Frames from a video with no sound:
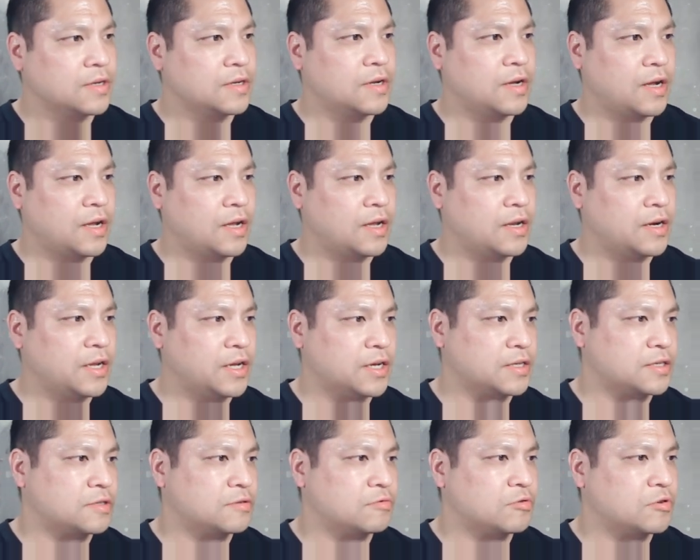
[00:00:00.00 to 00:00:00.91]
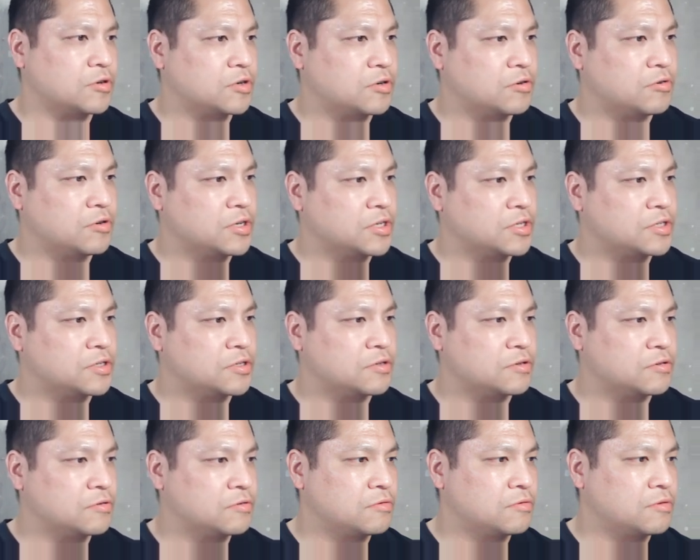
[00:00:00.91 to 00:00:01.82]
Next, we're going
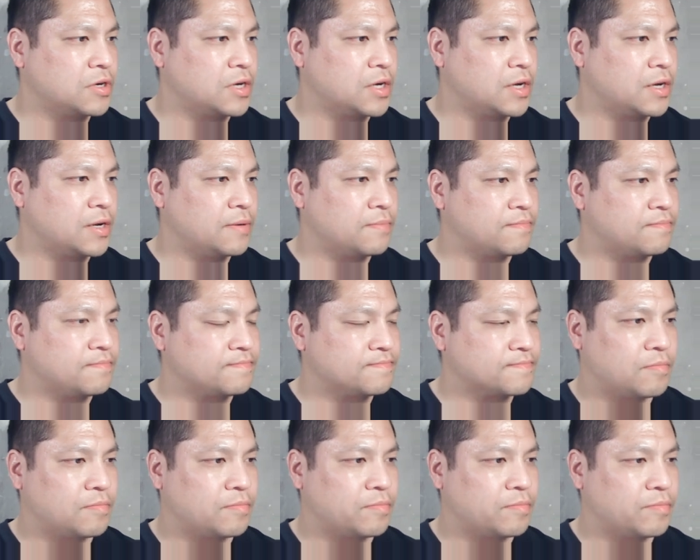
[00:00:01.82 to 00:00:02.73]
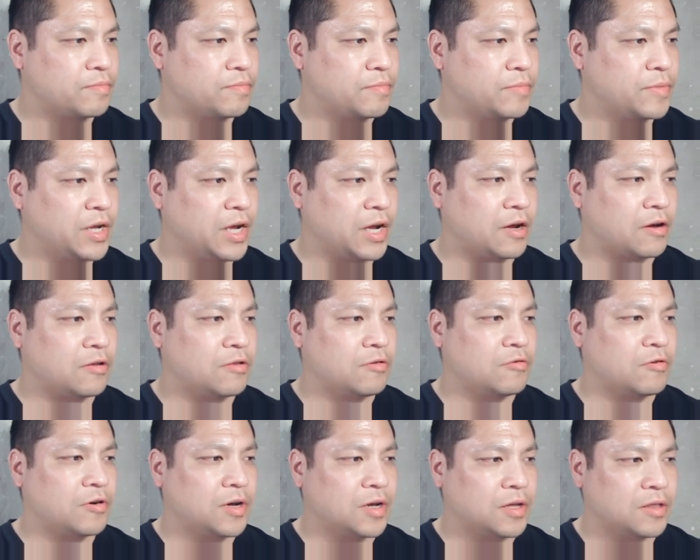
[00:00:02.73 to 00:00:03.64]
to
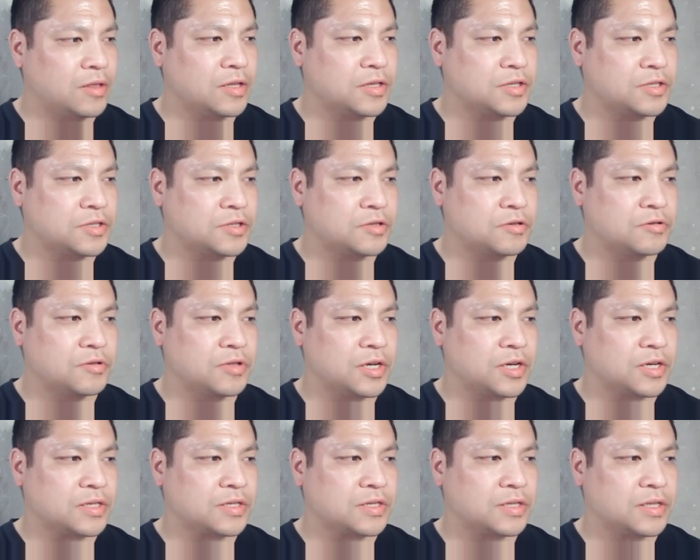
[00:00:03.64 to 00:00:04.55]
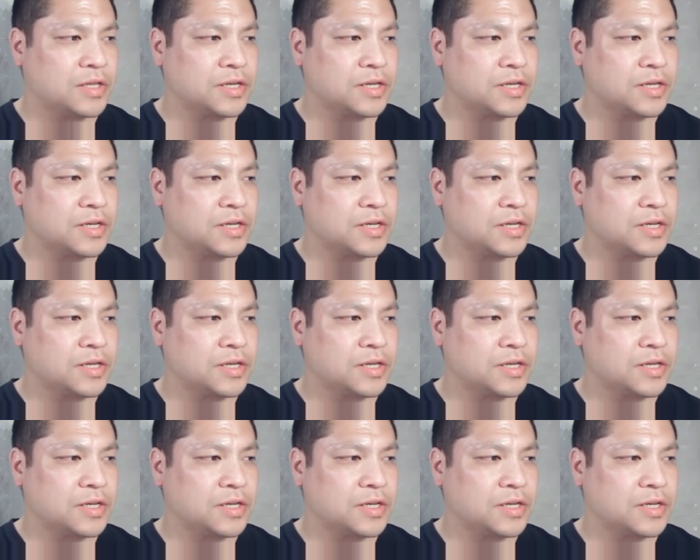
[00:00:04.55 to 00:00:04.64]
let's do this.